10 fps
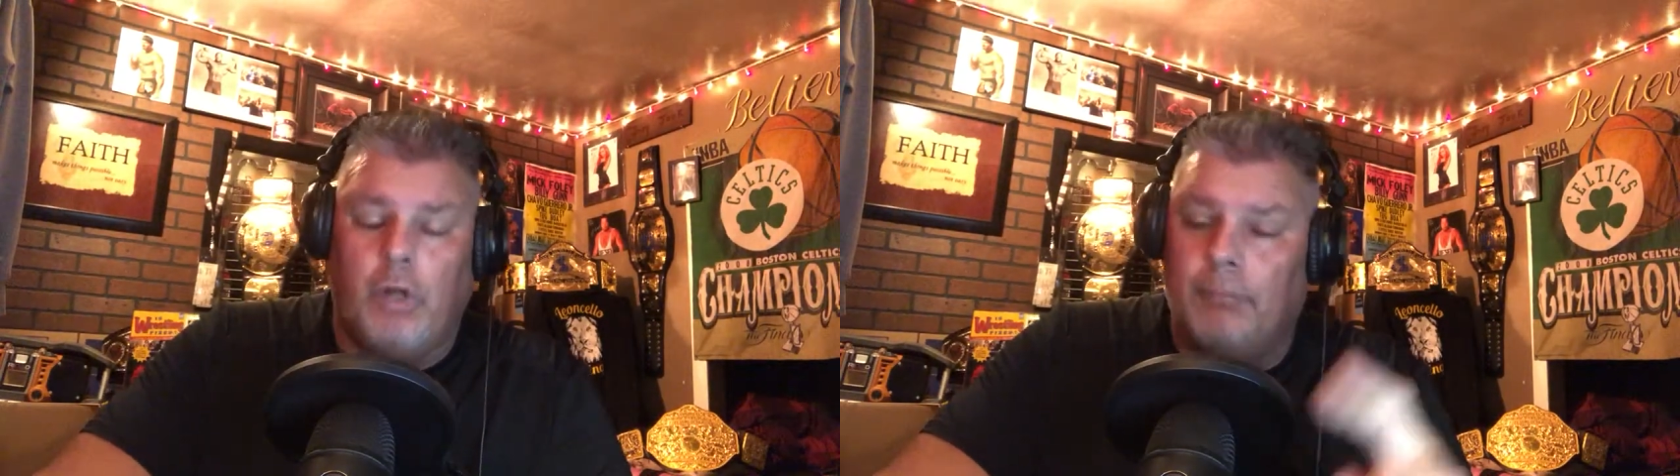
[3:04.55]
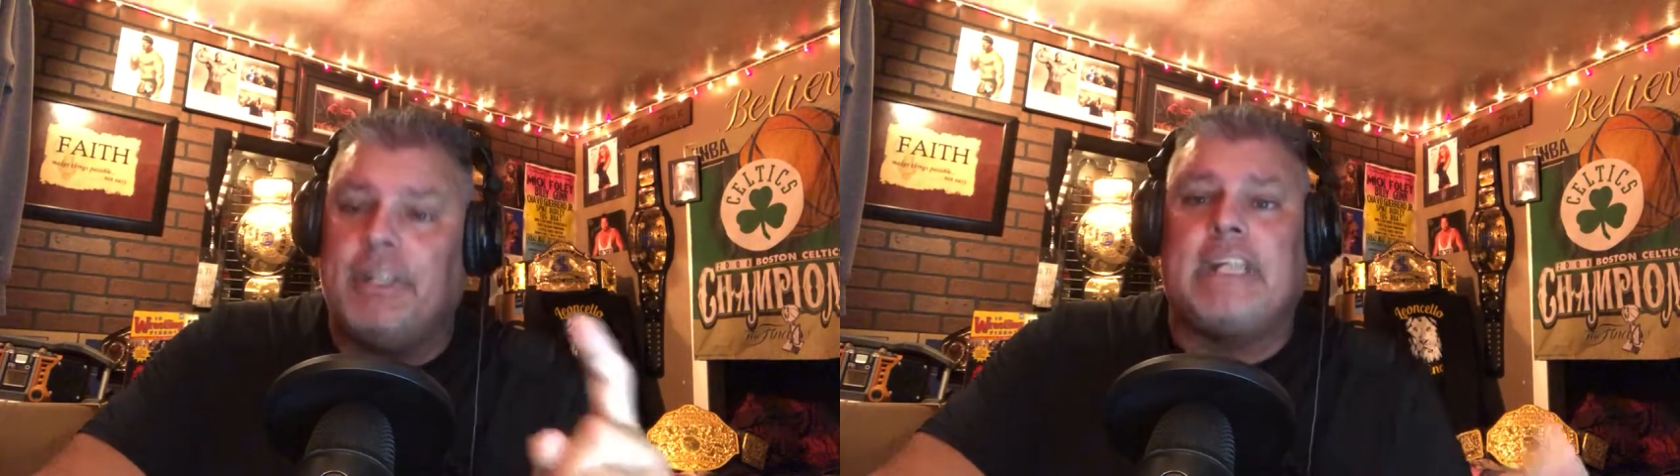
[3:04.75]

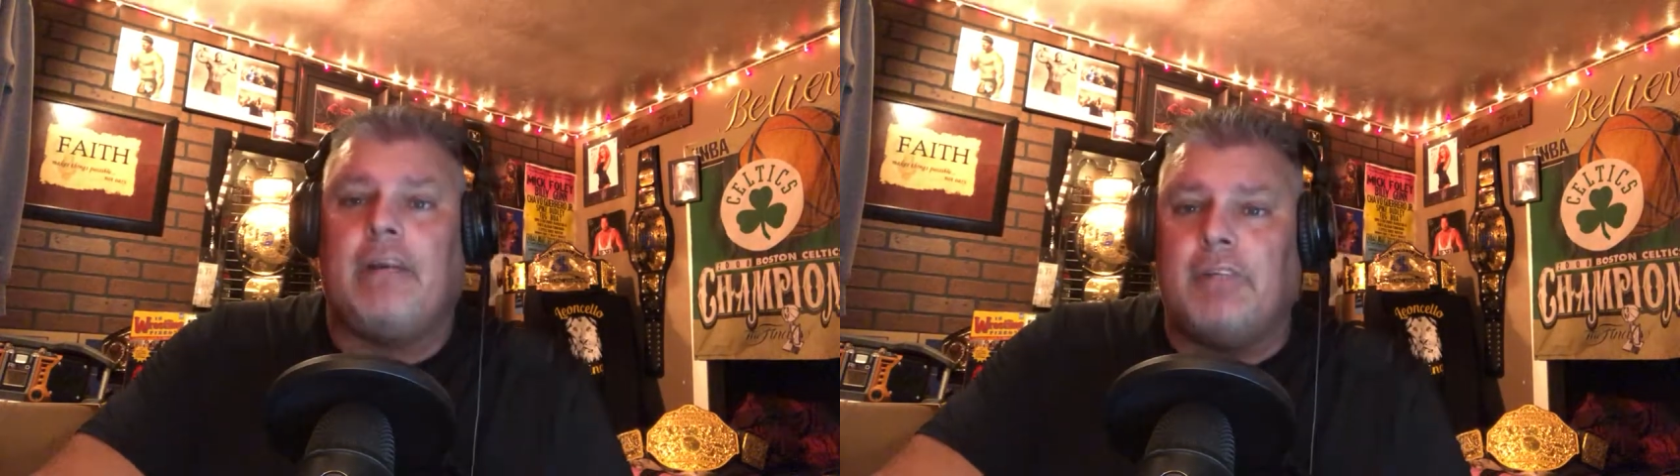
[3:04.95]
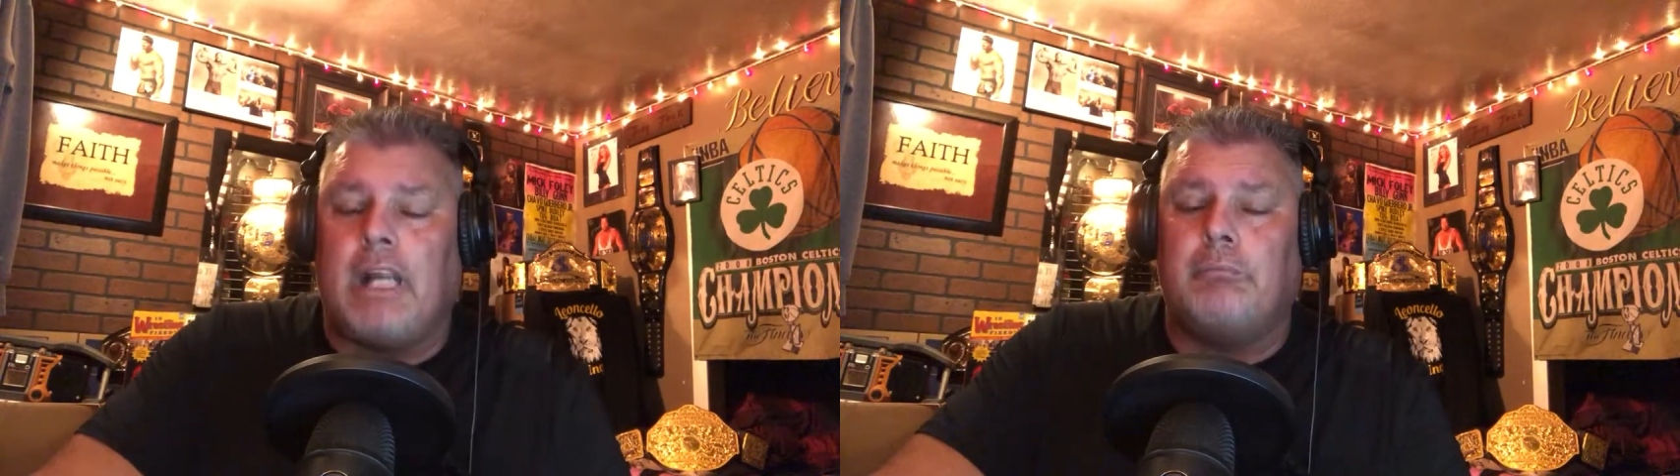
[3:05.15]
will be
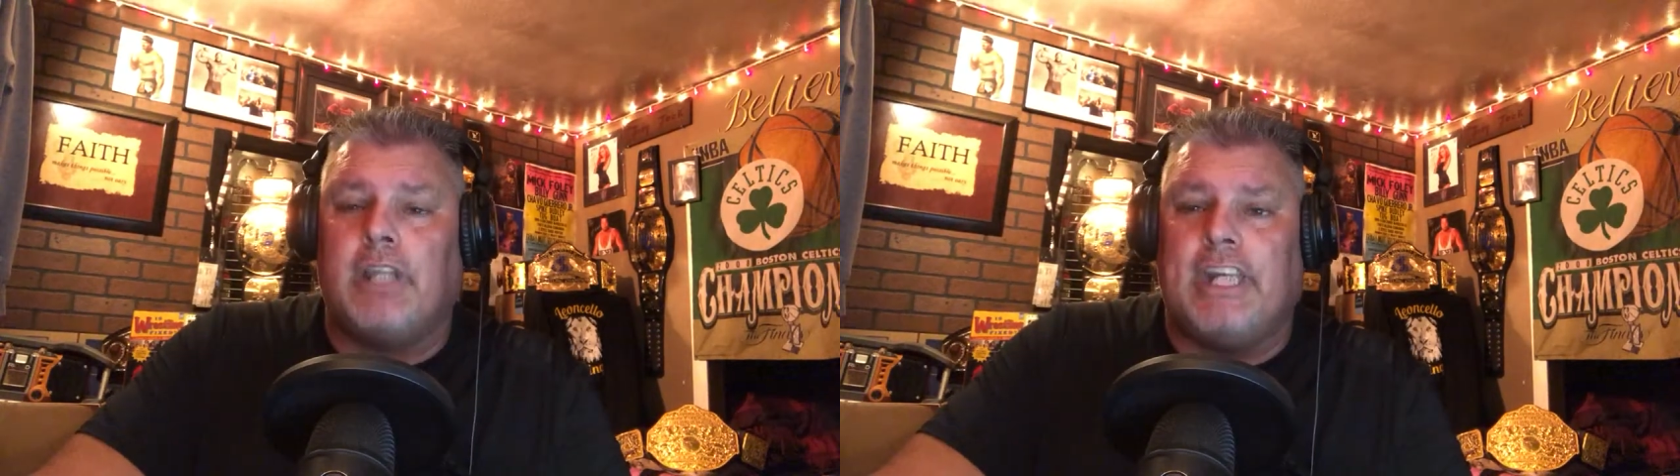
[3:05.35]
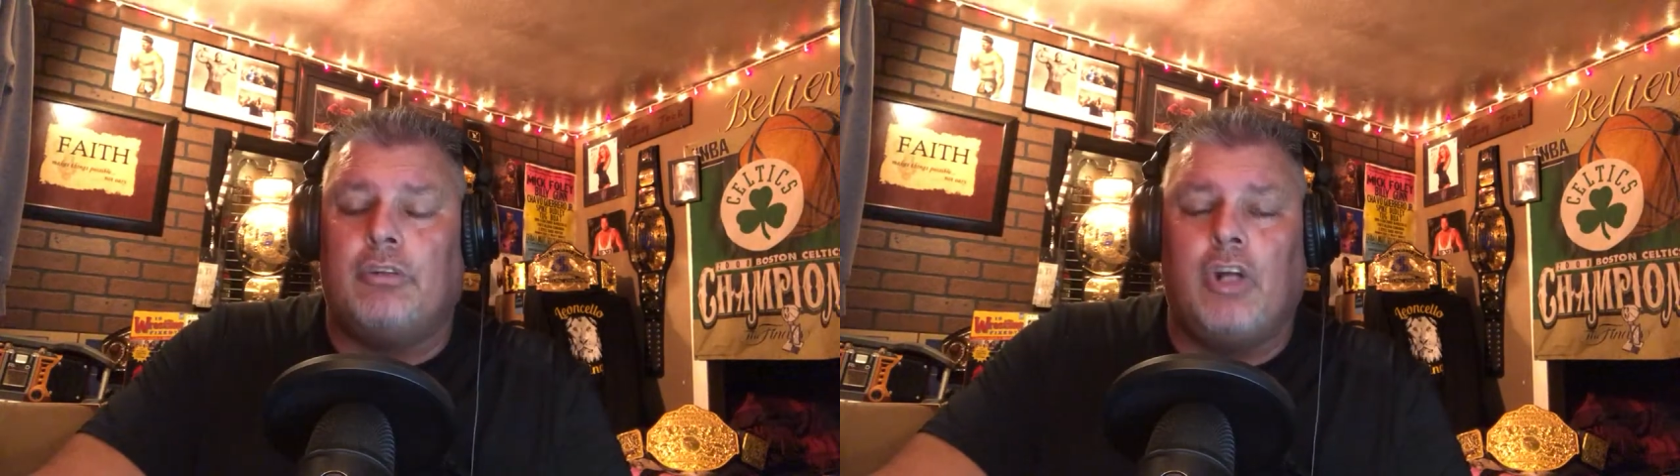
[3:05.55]
coming up
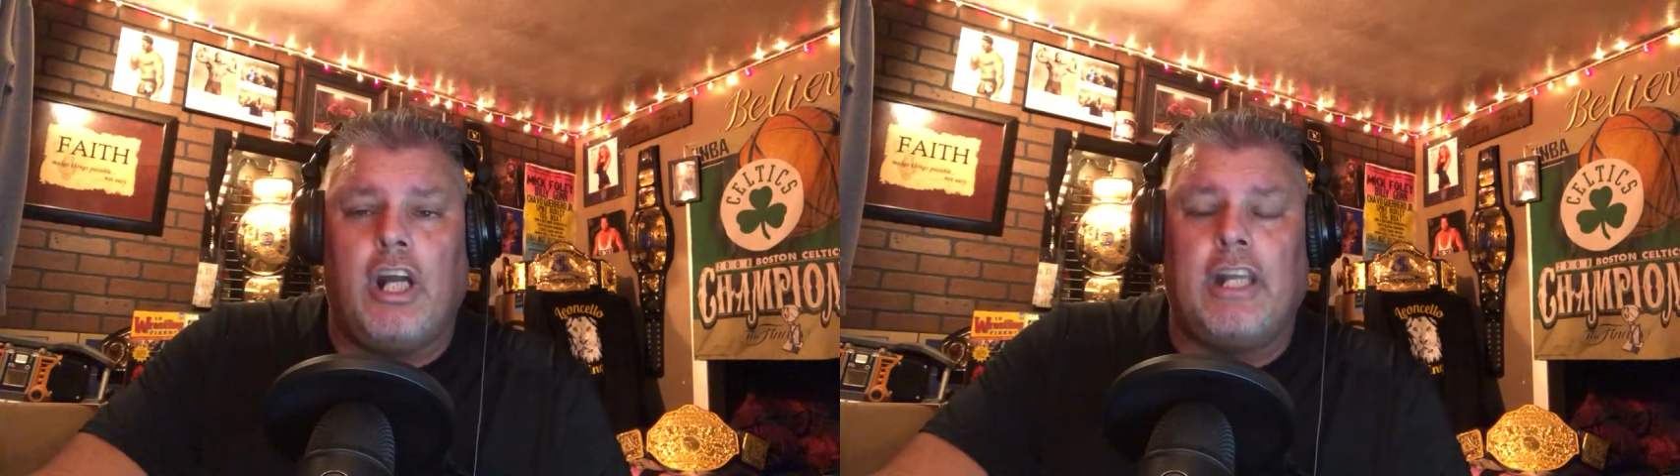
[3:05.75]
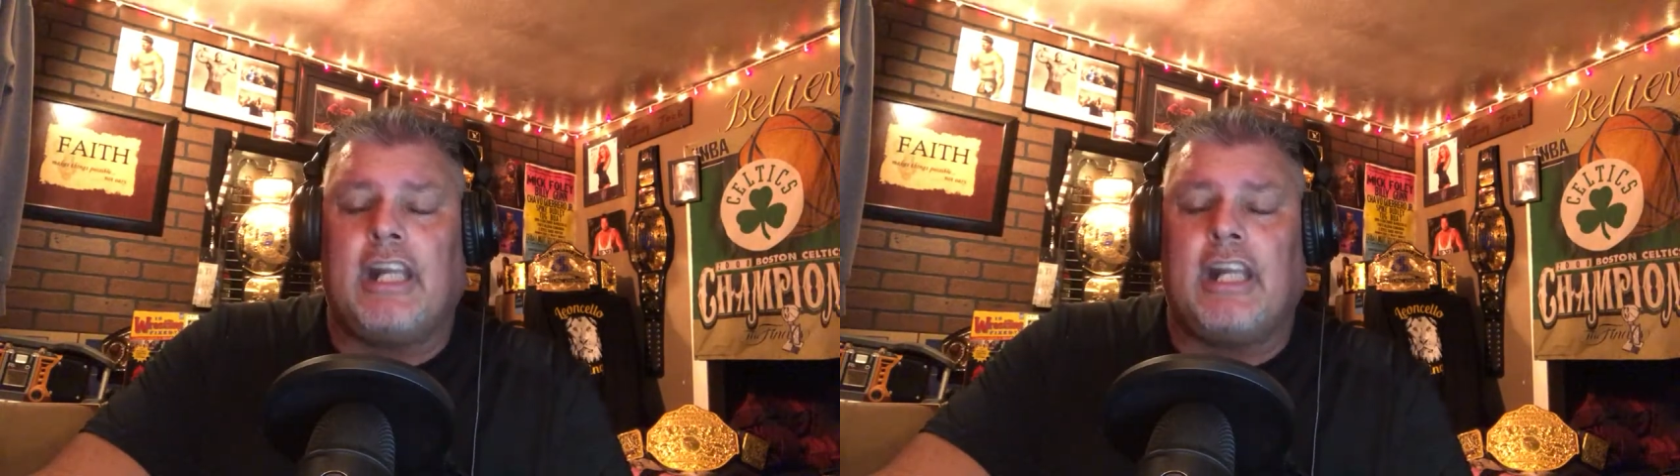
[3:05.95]
later on.